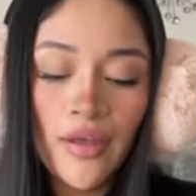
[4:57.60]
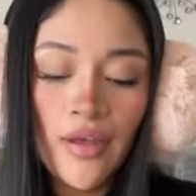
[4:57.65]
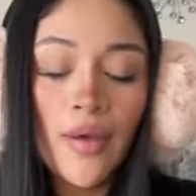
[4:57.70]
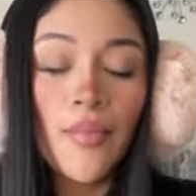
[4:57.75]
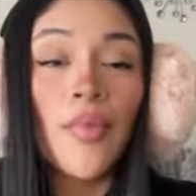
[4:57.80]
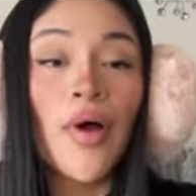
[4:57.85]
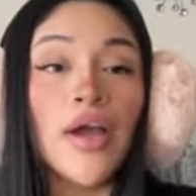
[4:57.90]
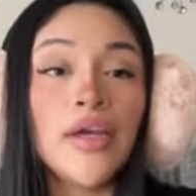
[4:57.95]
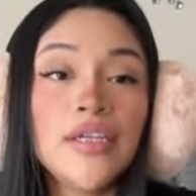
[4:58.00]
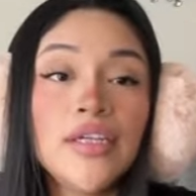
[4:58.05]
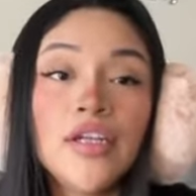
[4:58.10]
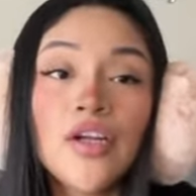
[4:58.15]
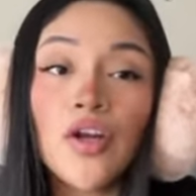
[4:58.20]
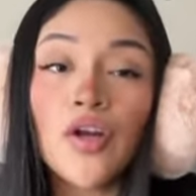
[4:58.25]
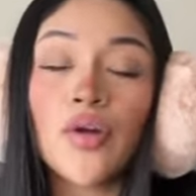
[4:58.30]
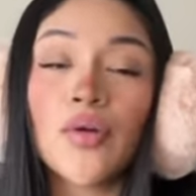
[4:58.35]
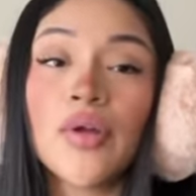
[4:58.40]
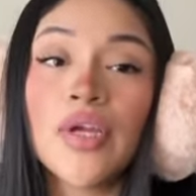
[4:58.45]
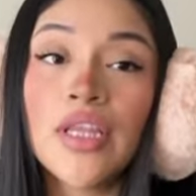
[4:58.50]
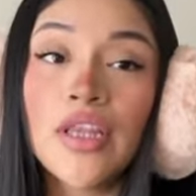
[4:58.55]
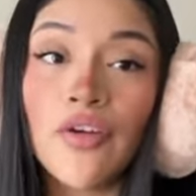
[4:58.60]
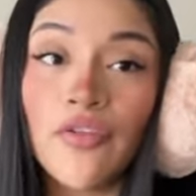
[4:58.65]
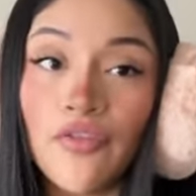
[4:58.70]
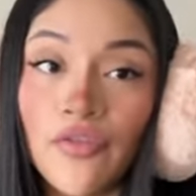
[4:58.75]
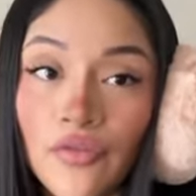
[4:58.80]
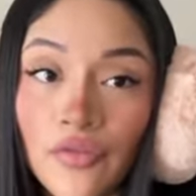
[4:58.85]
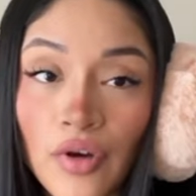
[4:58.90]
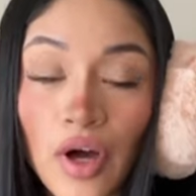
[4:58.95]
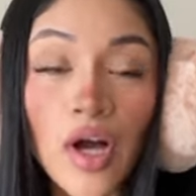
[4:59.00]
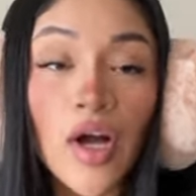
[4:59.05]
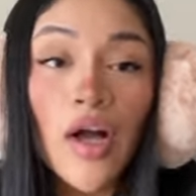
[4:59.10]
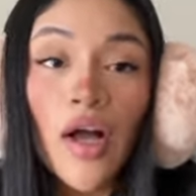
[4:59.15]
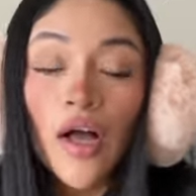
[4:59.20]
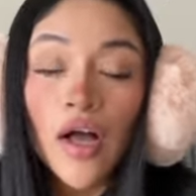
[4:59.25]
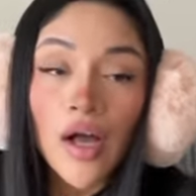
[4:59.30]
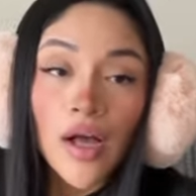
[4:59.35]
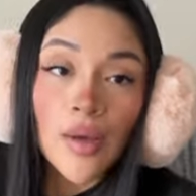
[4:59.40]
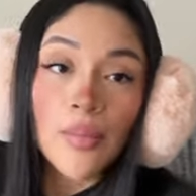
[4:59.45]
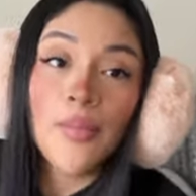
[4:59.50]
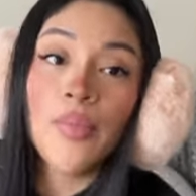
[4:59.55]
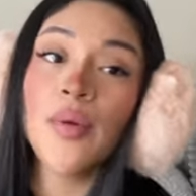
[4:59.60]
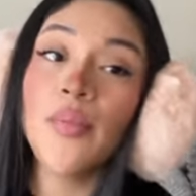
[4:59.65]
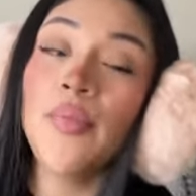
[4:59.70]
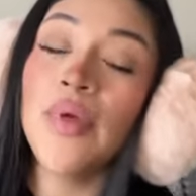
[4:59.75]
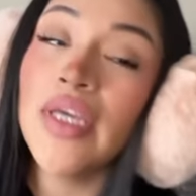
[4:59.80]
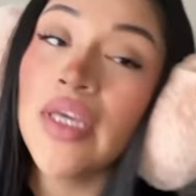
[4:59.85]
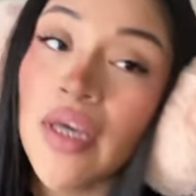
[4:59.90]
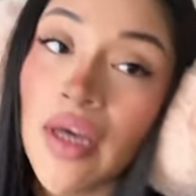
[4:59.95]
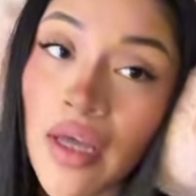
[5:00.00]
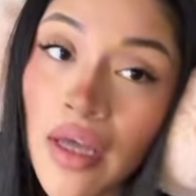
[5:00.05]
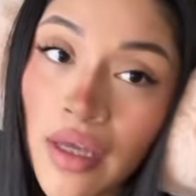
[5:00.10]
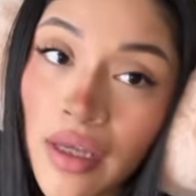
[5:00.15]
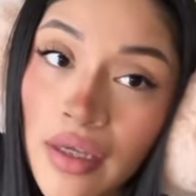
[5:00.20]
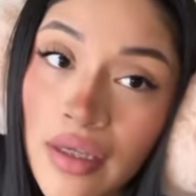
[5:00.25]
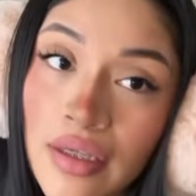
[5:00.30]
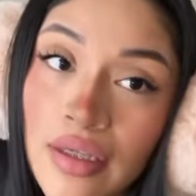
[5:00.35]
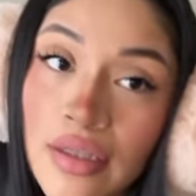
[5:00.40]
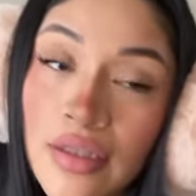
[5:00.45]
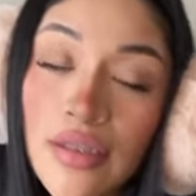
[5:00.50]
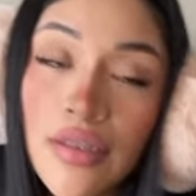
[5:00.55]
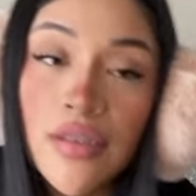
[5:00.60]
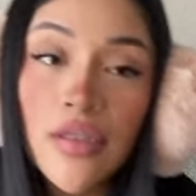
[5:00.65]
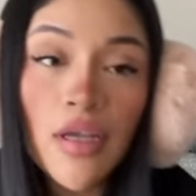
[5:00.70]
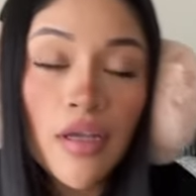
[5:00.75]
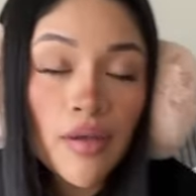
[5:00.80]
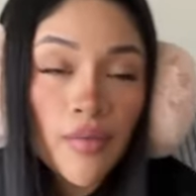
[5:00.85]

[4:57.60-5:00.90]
But I need to hurry the fuck up because